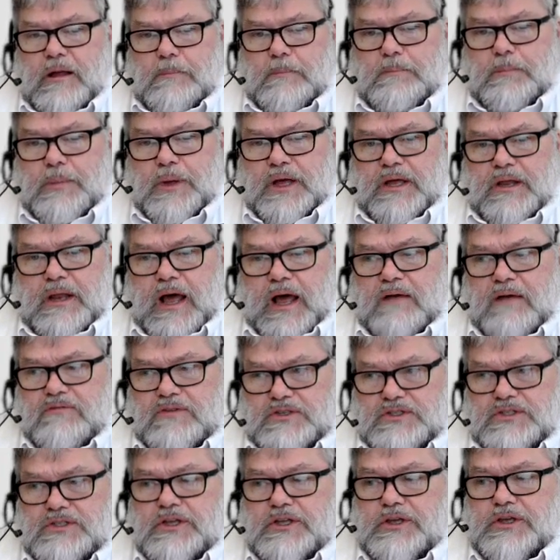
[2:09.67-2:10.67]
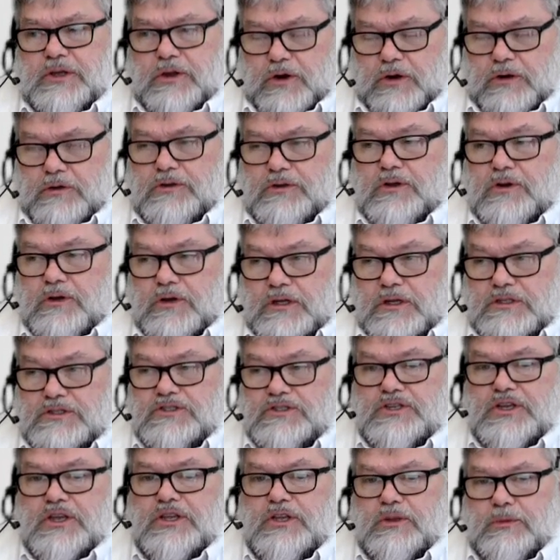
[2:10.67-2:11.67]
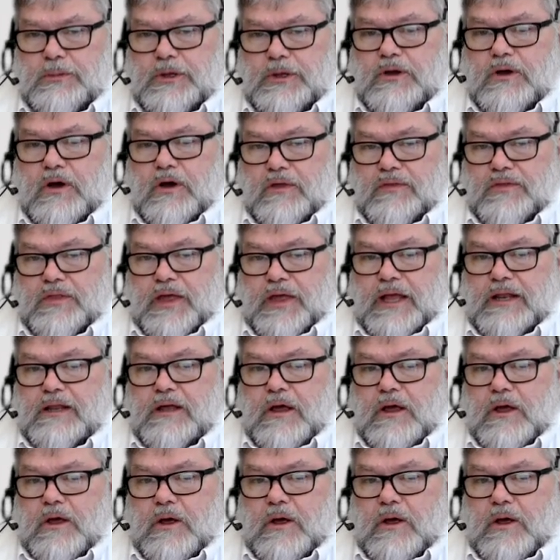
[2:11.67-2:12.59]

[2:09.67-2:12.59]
but obviously you're continuing on that.